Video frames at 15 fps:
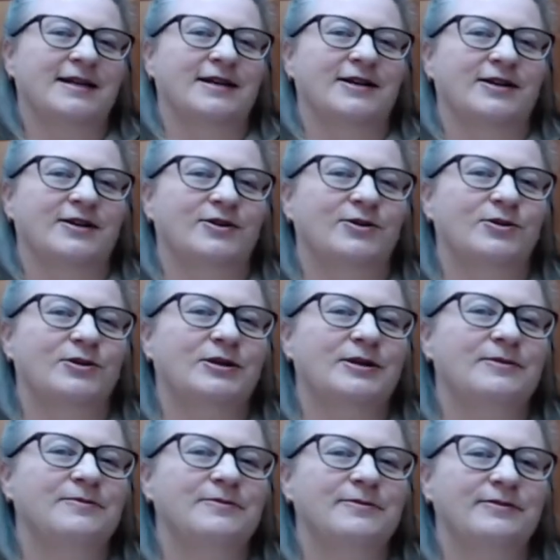or
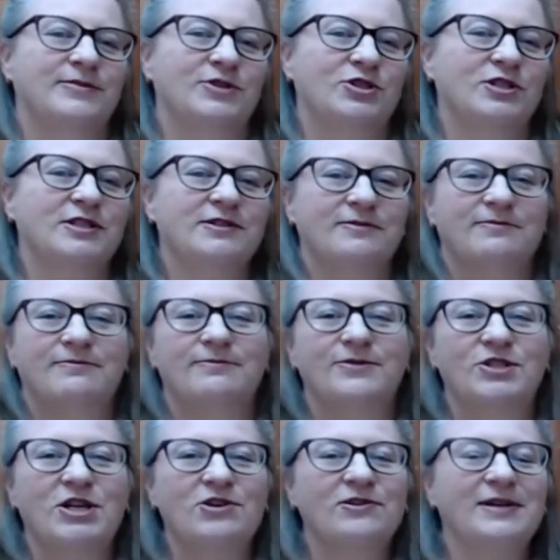just
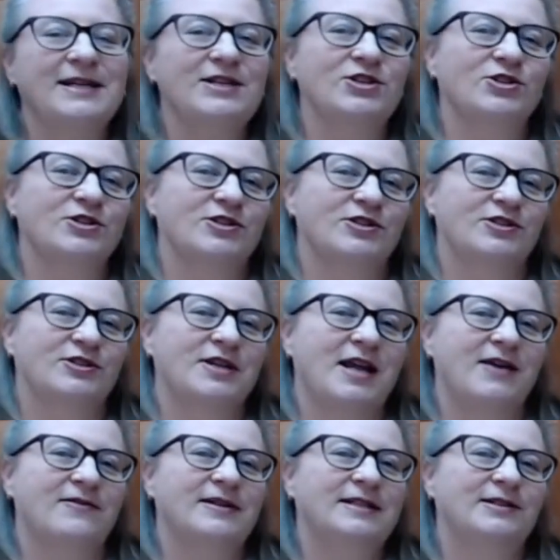generally
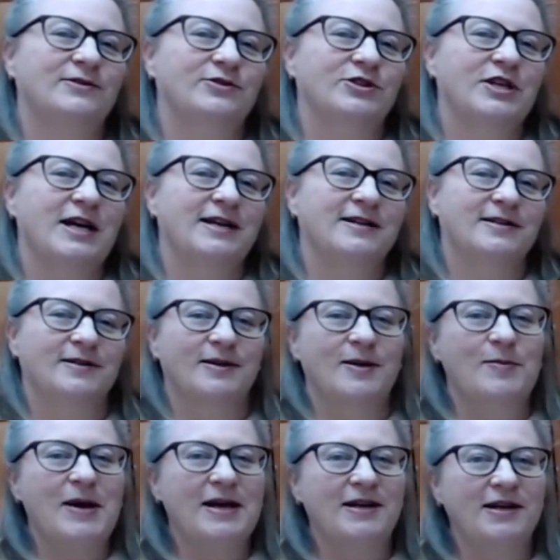have a little chat
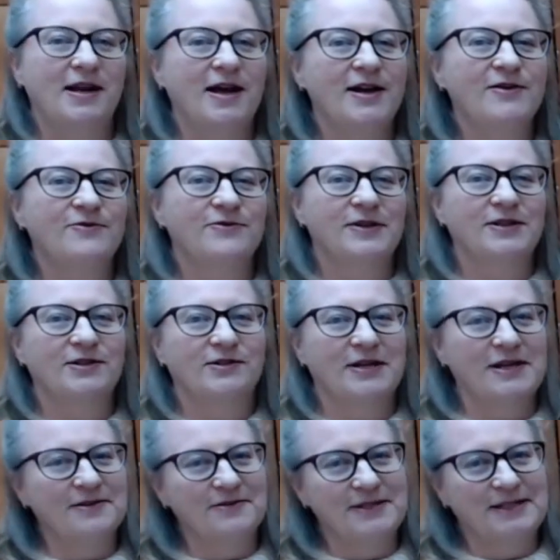about life and
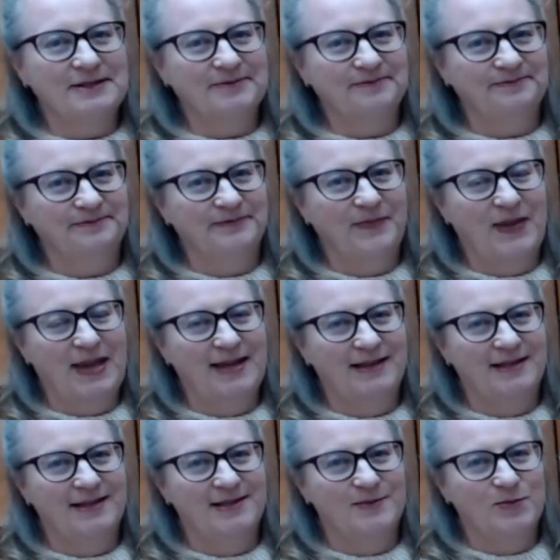crafting at
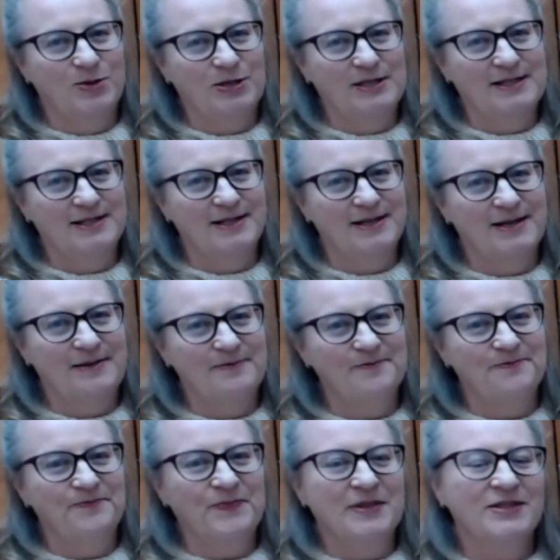this point in time.
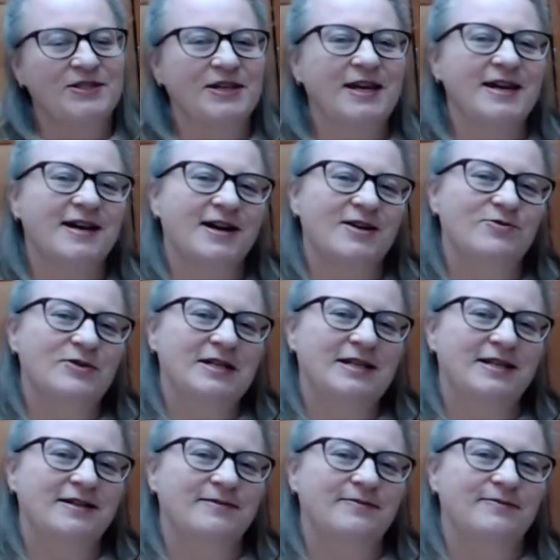So yeah, I'd
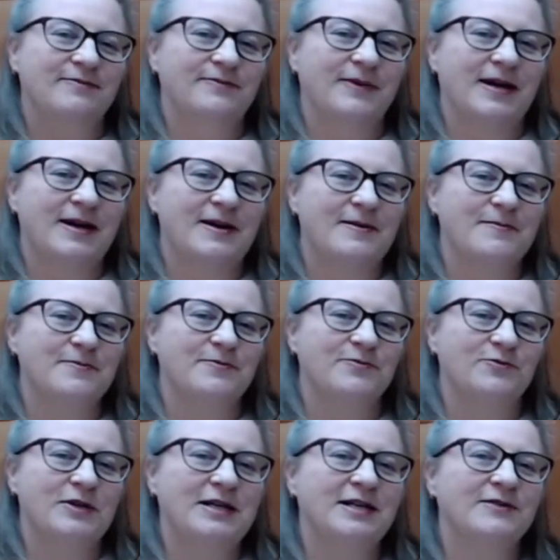really
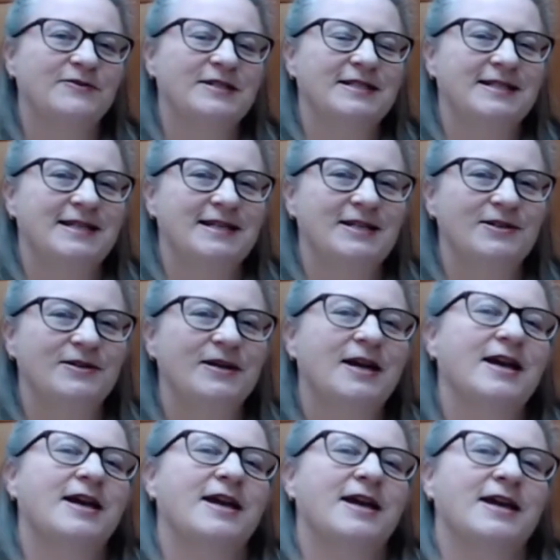love to see you.
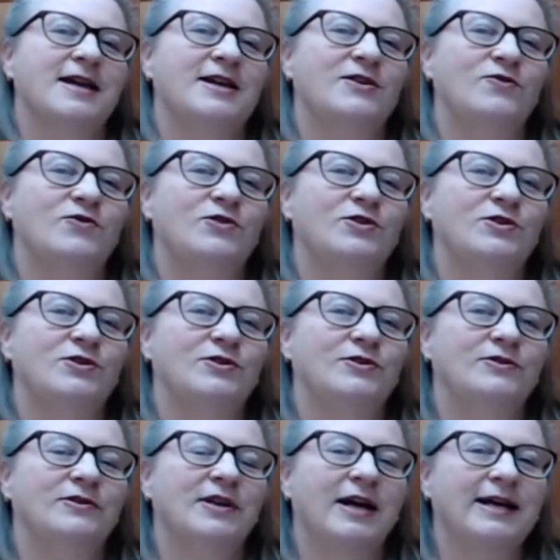If you
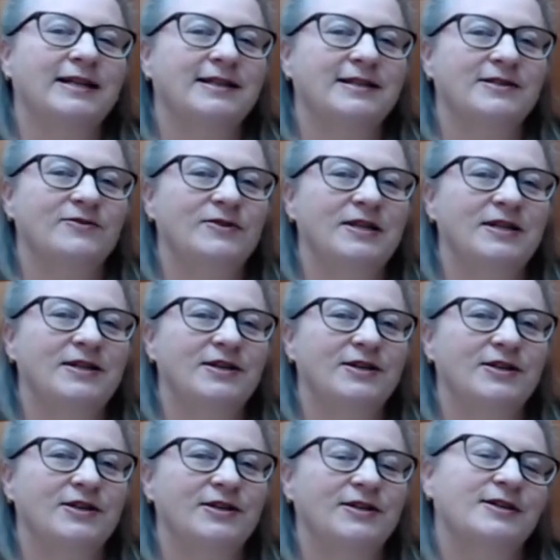like this
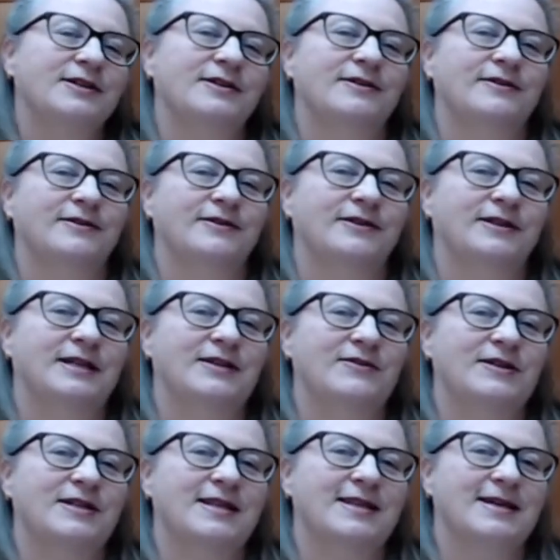video, give
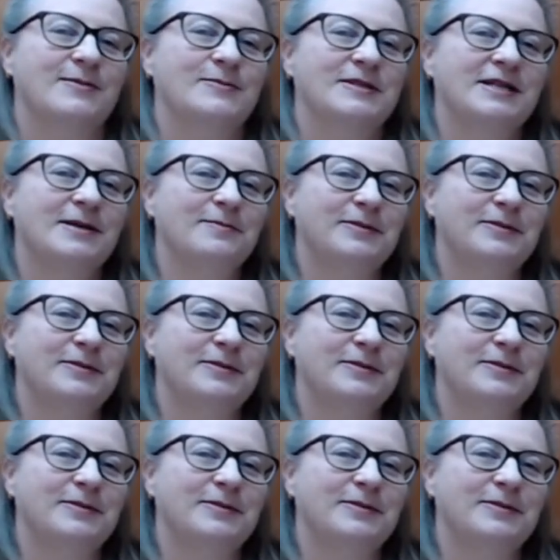it the thumbs up,